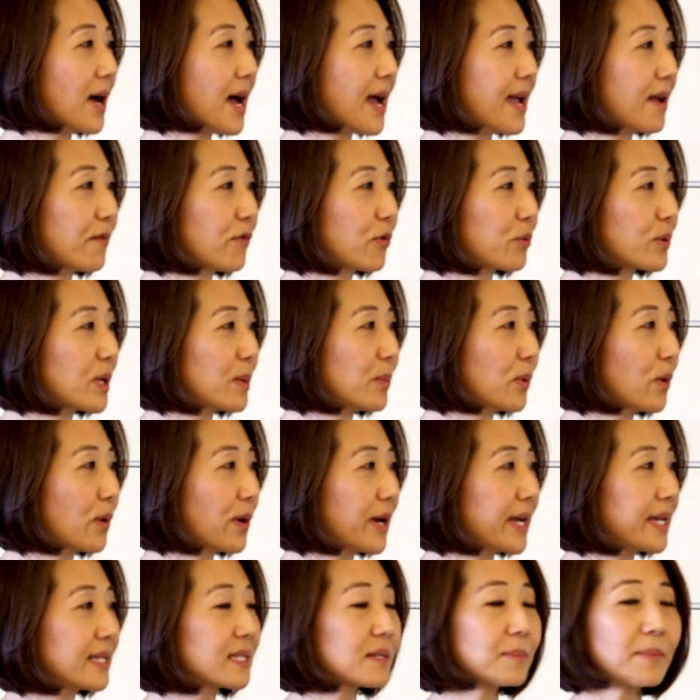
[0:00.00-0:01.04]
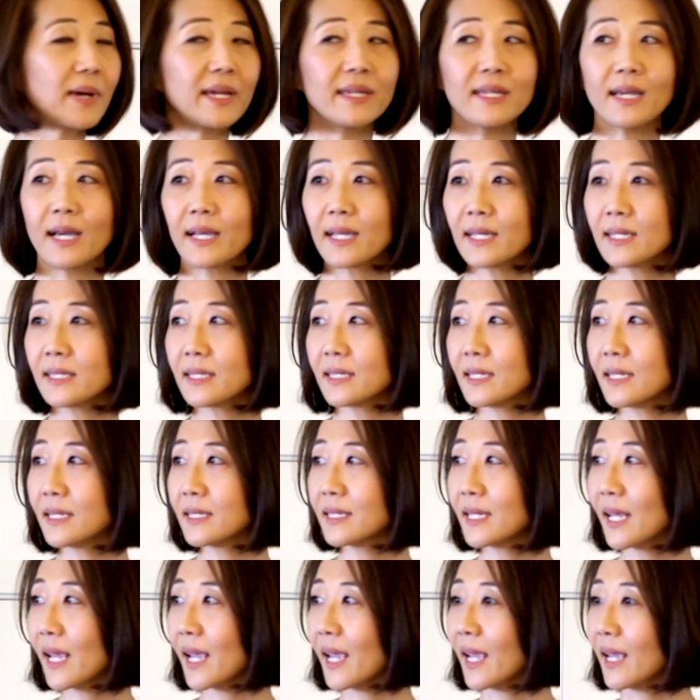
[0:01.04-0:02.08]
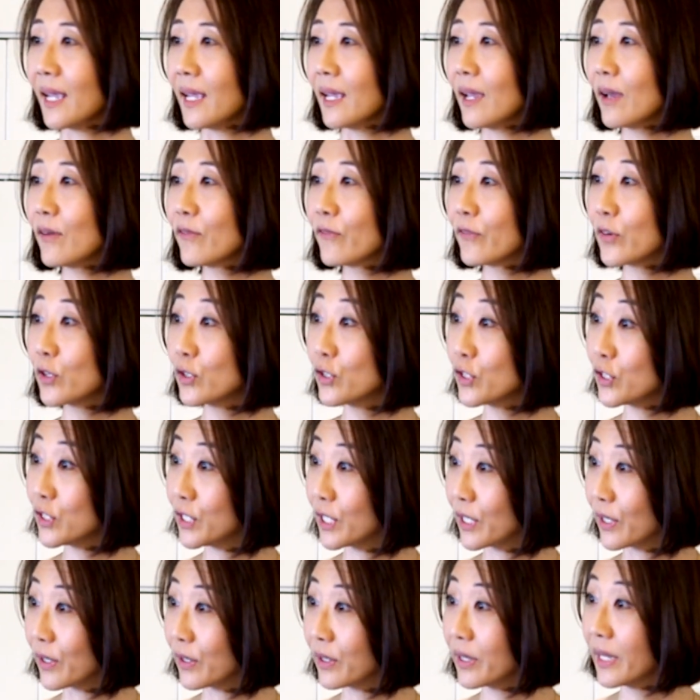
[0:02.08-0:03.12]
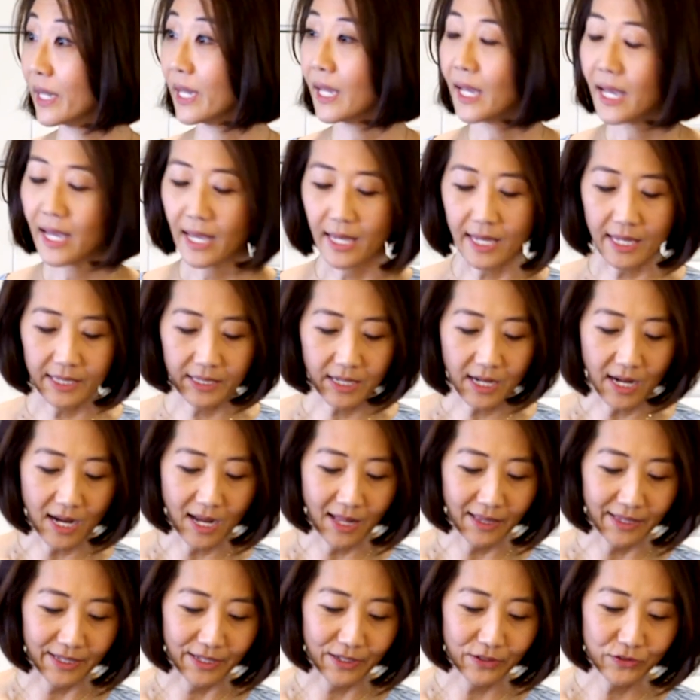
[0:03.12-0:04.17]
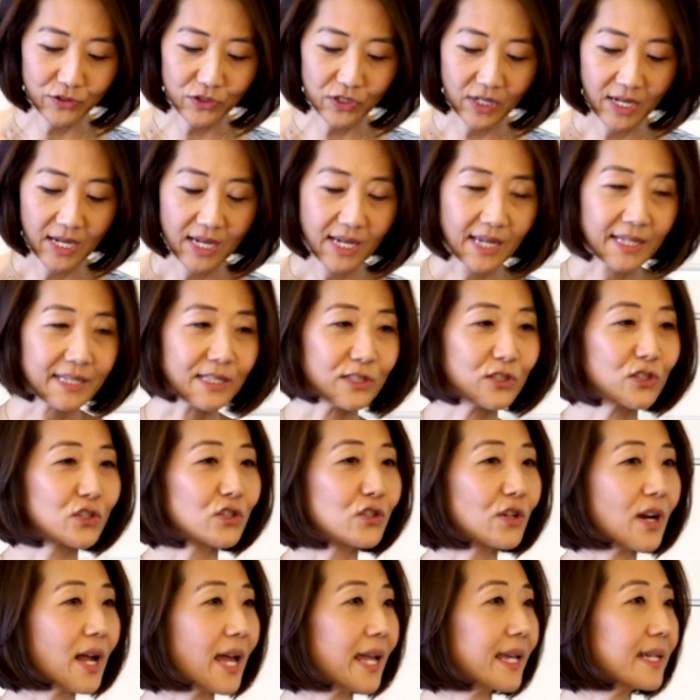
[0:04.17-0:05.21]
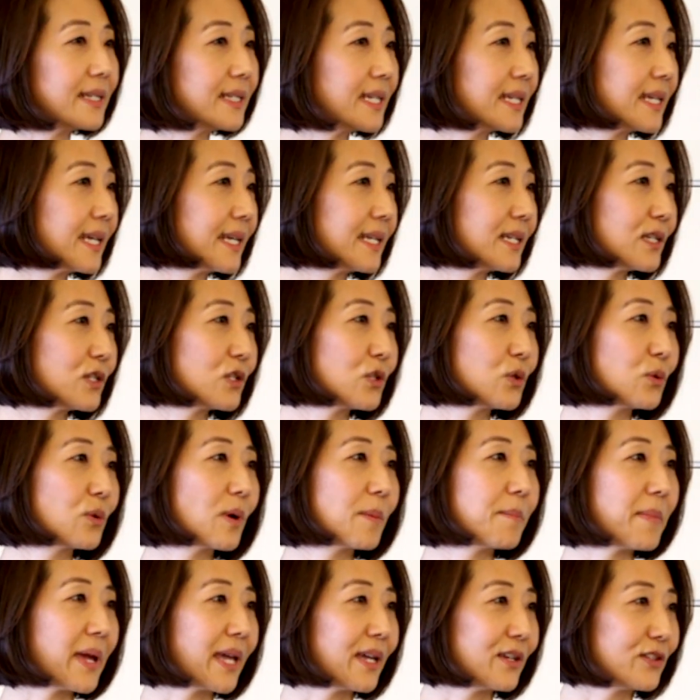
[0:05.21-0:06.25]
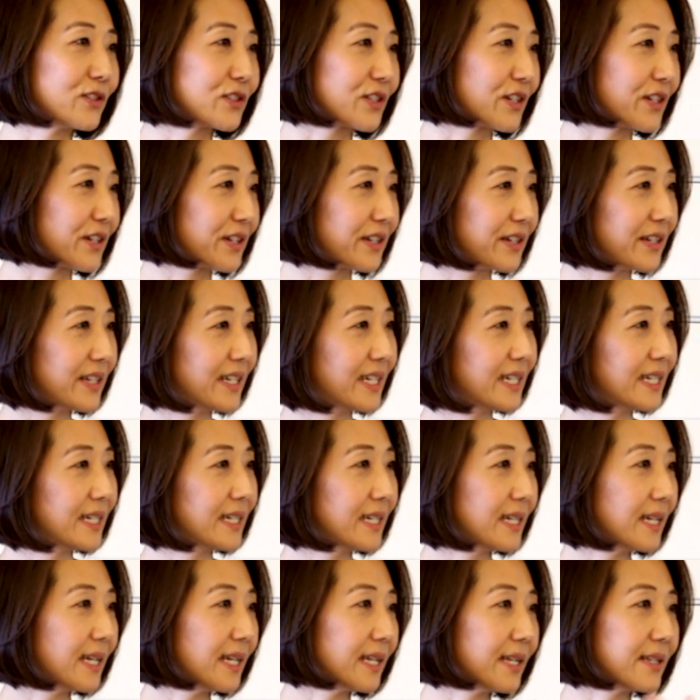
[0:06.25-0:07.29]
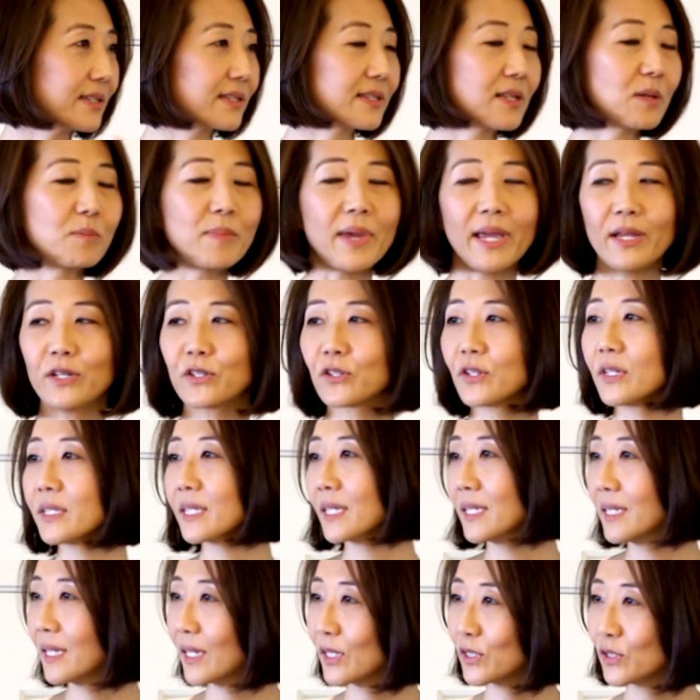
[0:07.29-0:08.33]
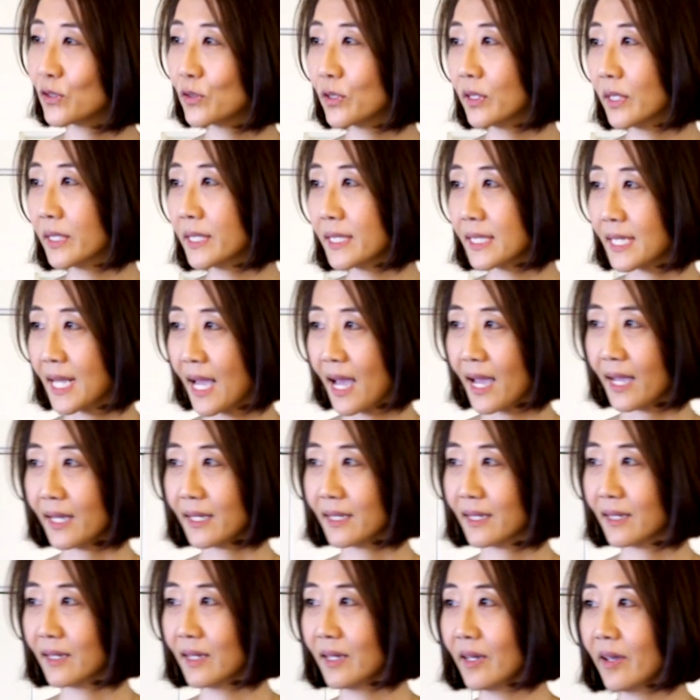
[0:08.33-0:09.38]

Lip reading: I have 3 boys. My youngest is a first year in college, and he's trying to get into a major. The major is industrial design.